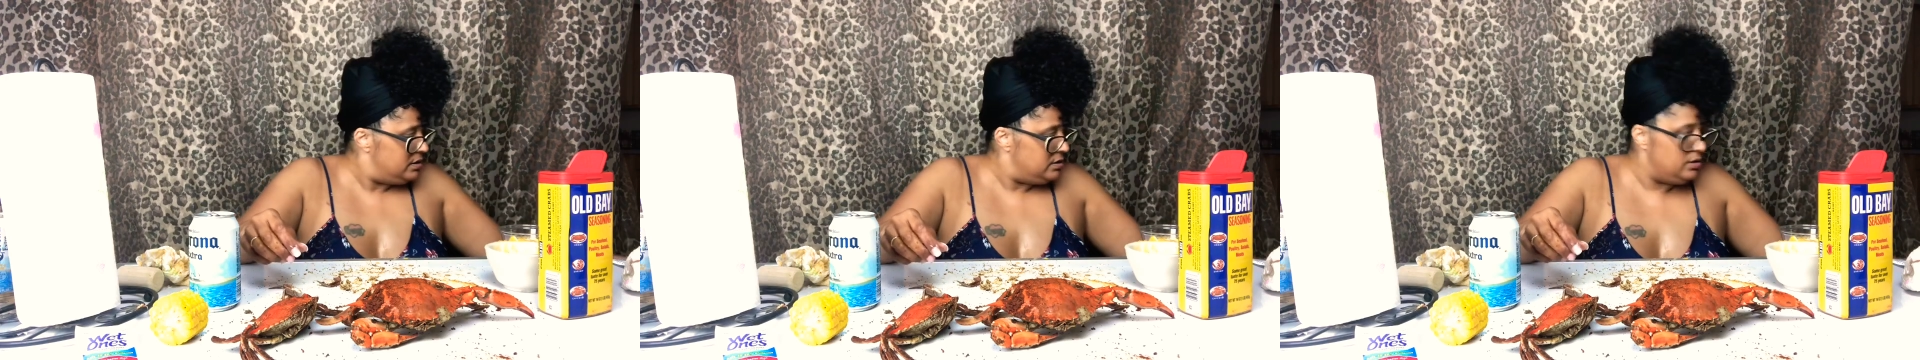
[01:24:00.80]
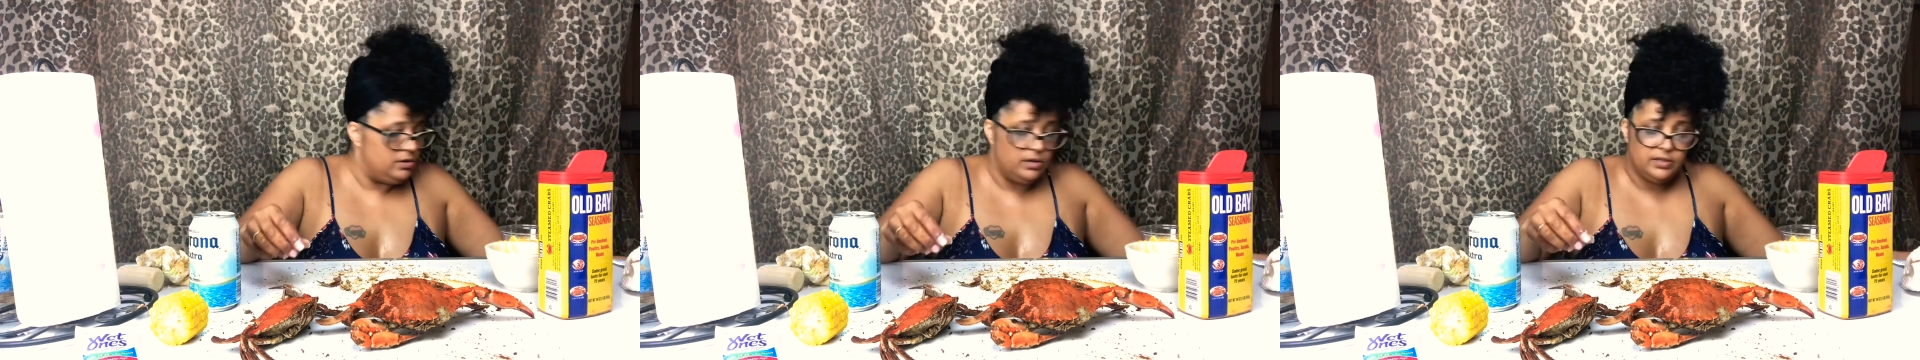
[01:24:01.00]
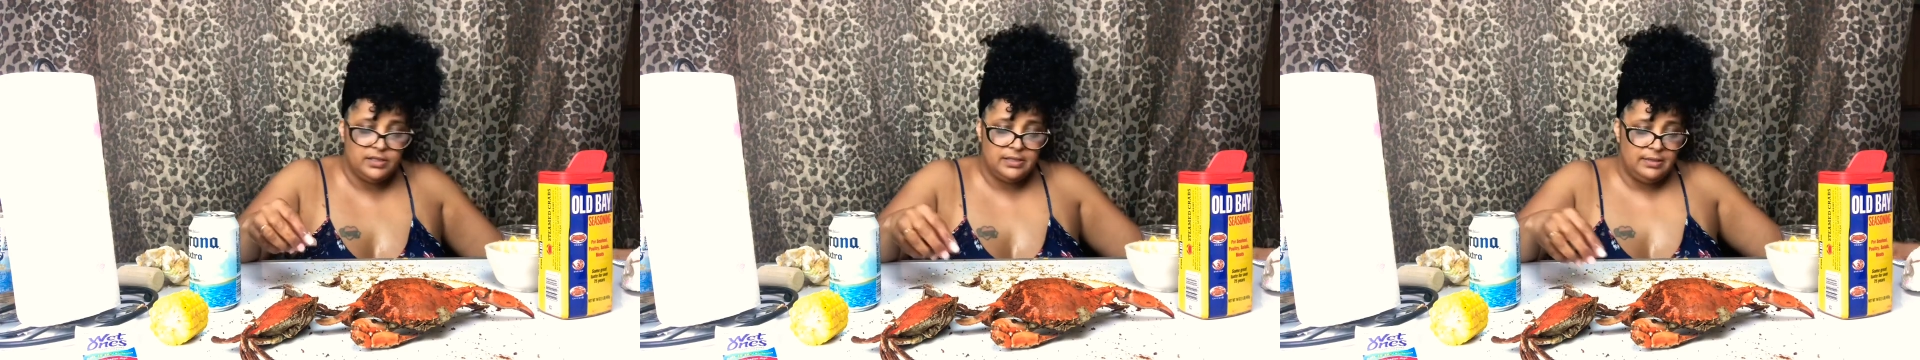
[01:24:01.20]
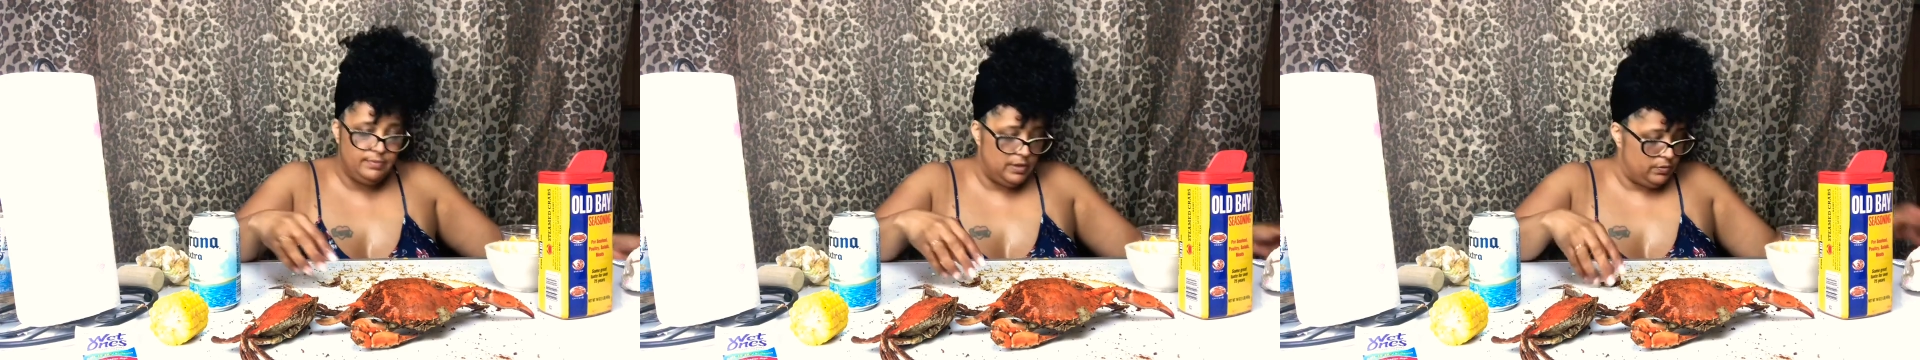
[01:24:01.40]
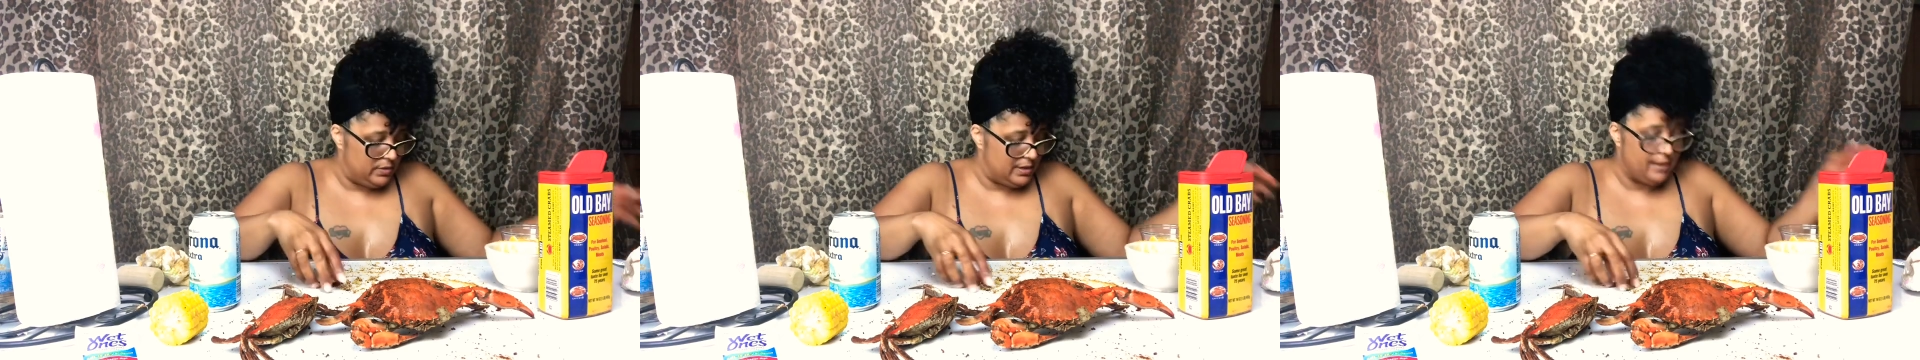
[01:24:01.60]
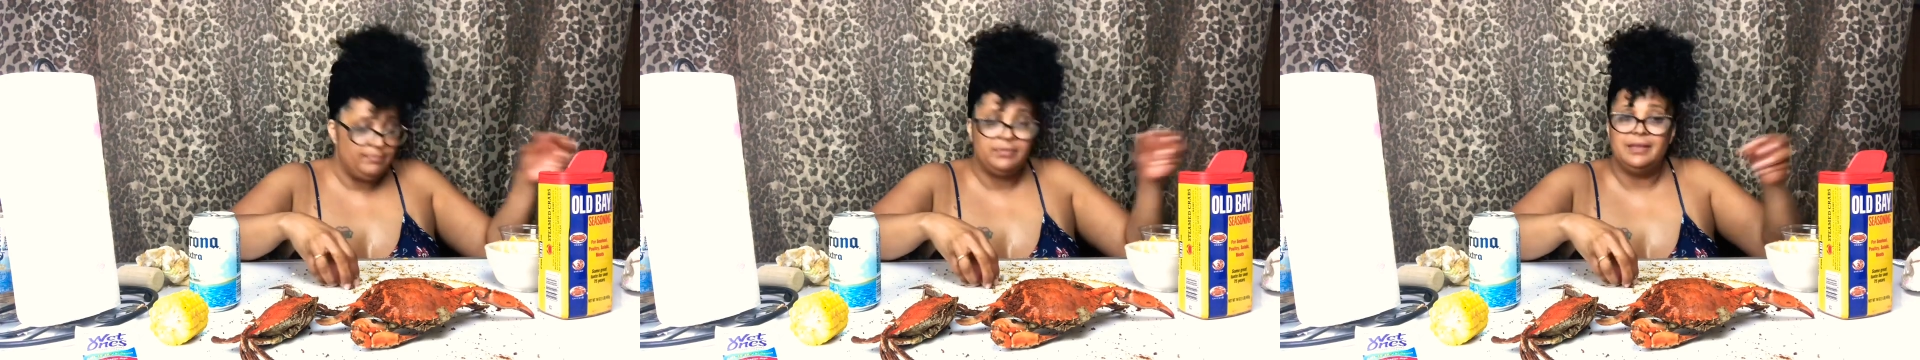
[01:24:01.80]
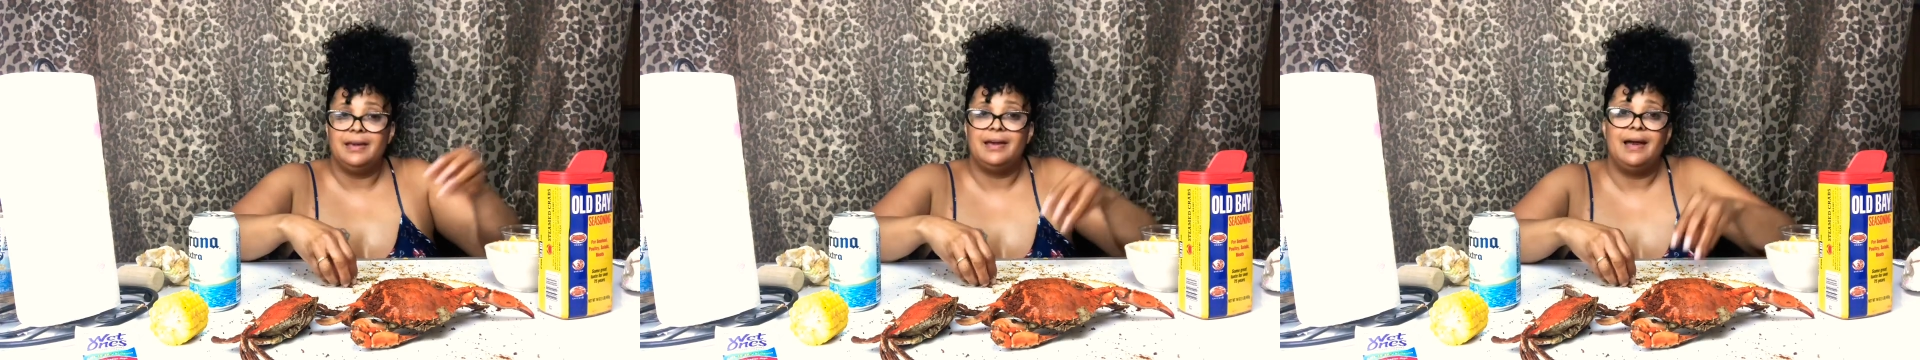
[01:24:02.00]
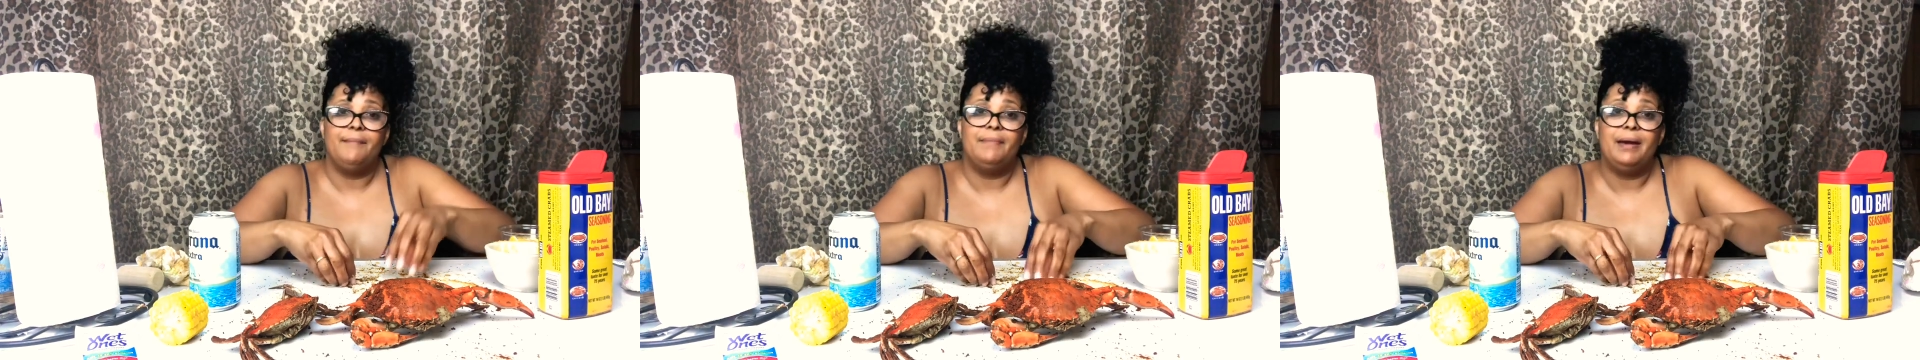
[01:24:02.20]
You're going to see me when I
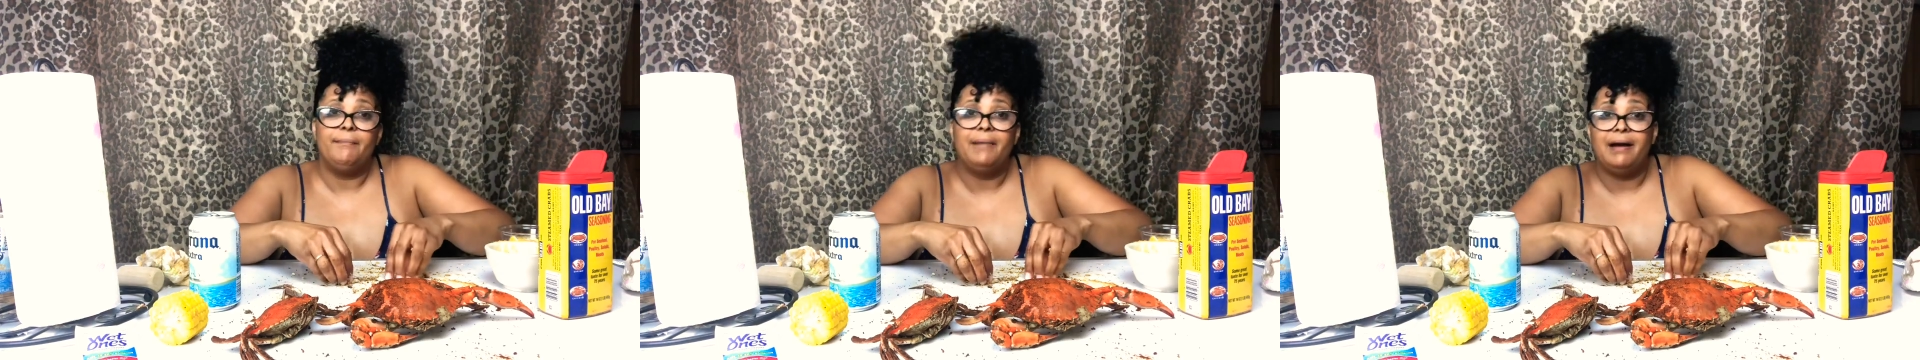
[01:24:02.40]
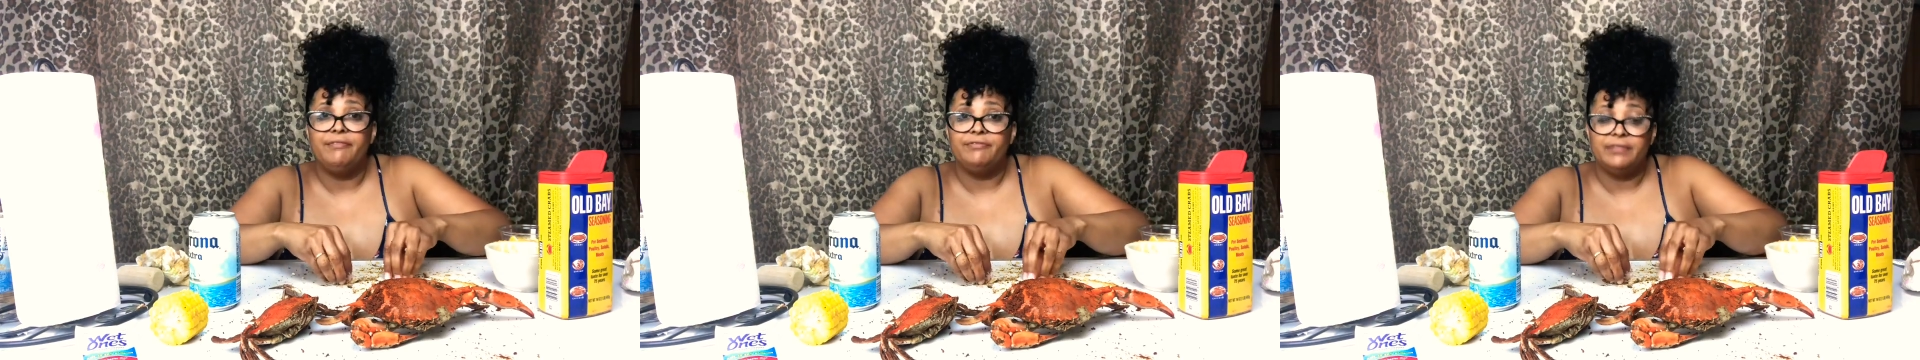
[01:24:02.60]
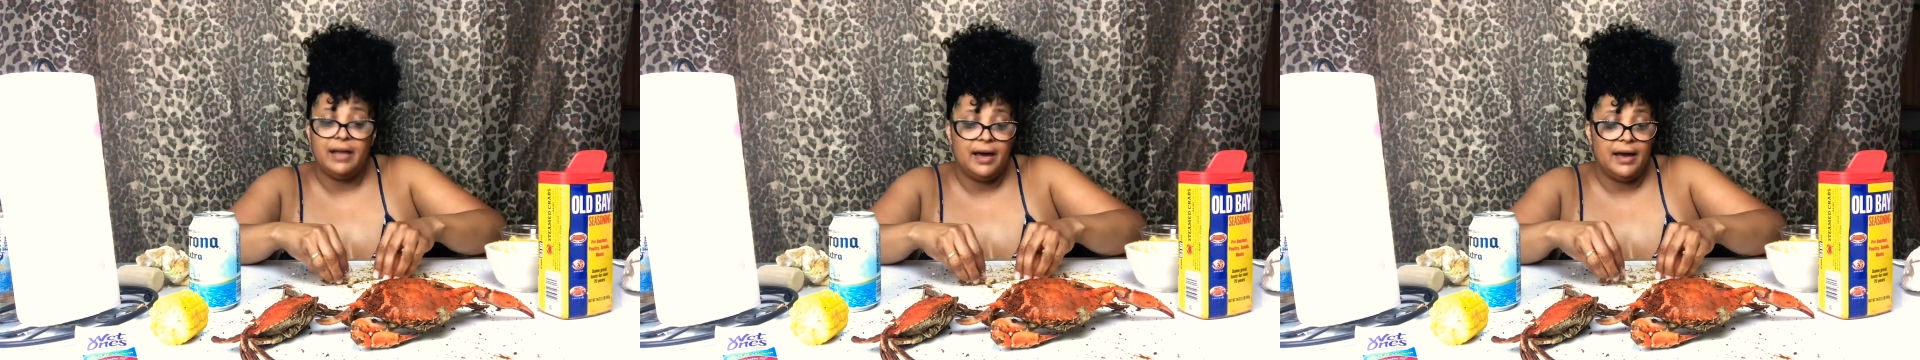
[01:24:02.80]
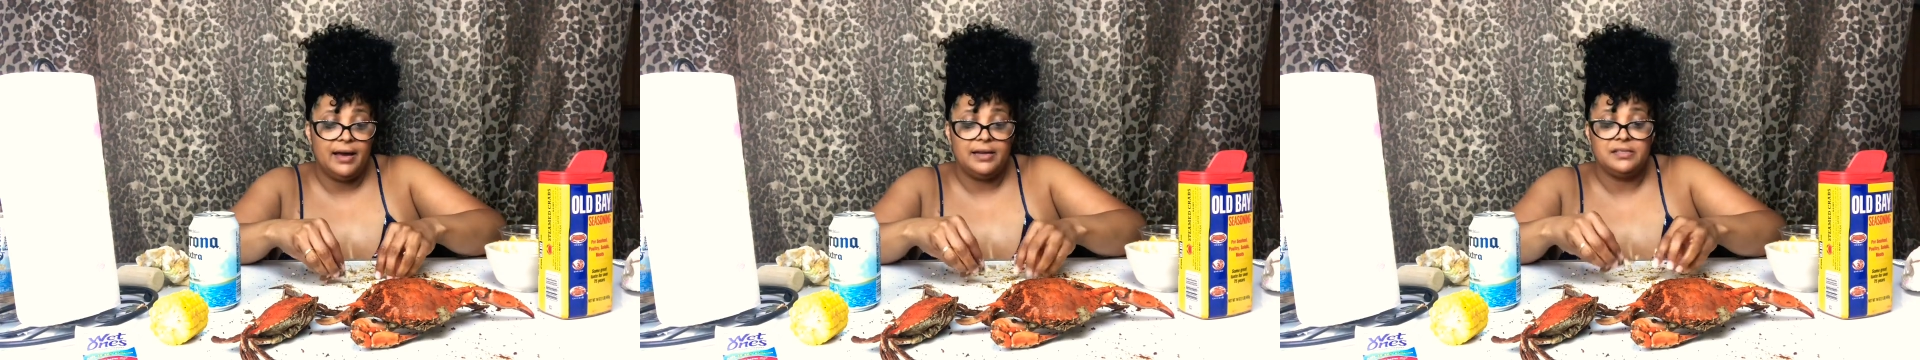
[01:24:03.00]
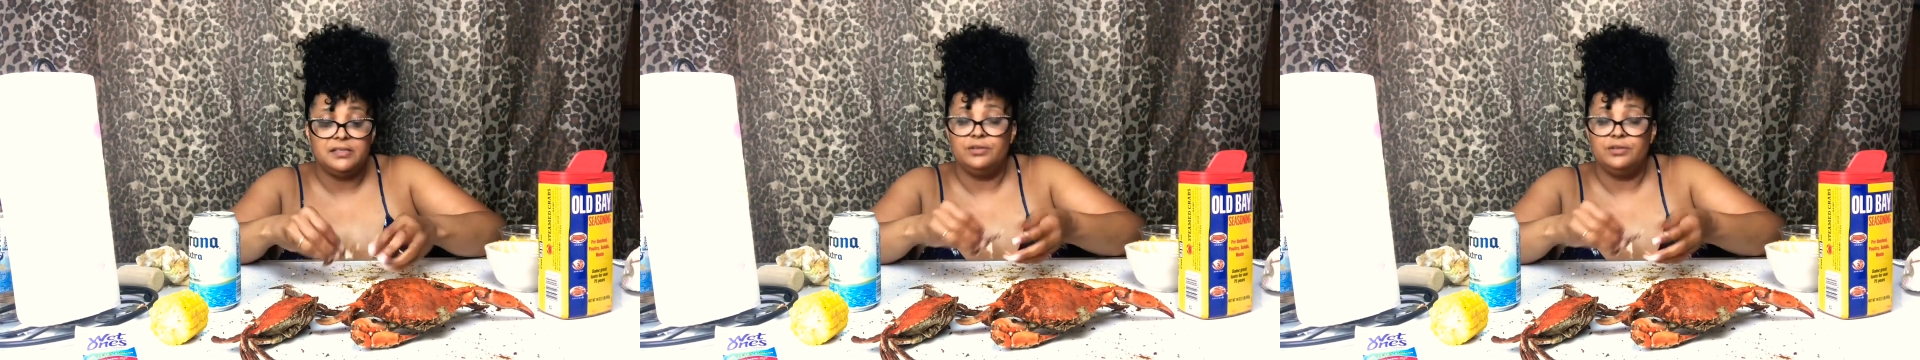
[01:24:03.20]
think I'm at my flyest,